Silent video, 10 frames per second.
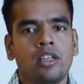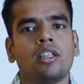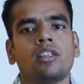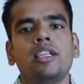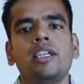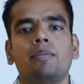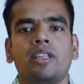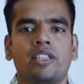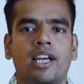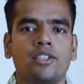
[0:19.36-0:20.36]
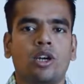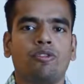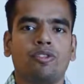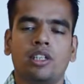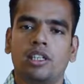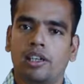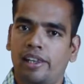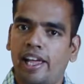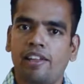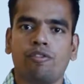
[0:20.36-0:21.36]
The three mantras of
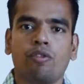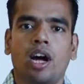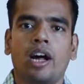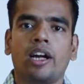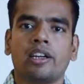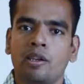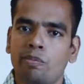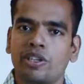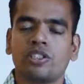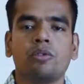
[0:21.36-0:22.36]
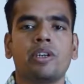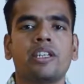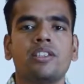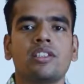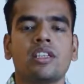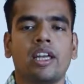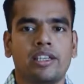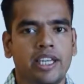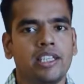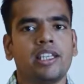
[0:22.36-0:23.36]
life are perseverance,
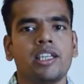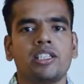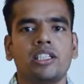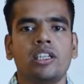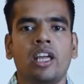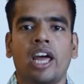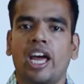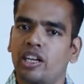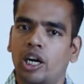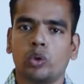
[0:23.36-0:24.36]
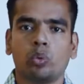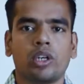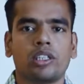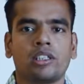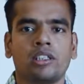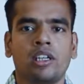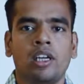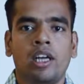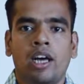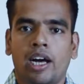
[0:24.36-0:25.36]
dedication and hard
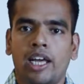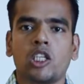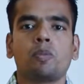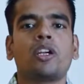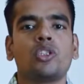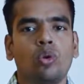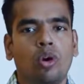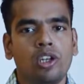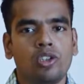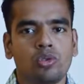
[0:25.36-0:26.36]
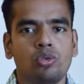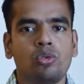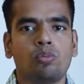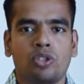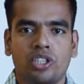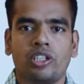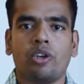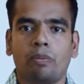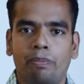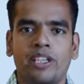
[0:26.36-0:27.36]
work. I expect you all to put in
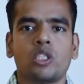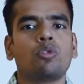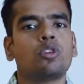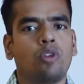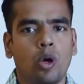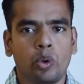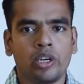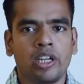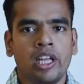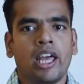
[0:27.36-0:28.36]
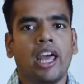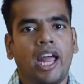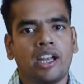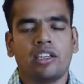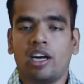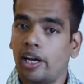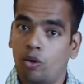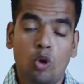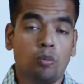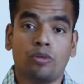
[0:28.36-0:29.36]
your best foot forward, and I
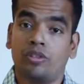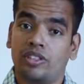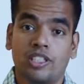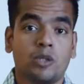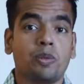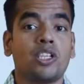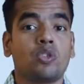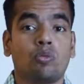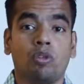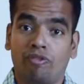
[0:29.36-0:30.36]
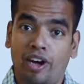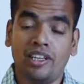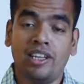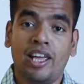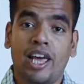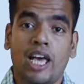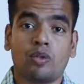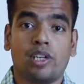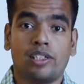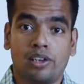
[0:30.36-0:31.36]
hope this experience will be fun as
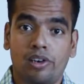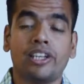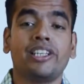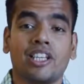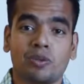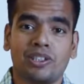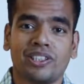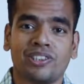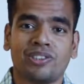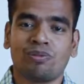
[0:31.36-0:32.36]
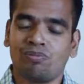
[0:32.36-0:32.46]
well as a learning experience.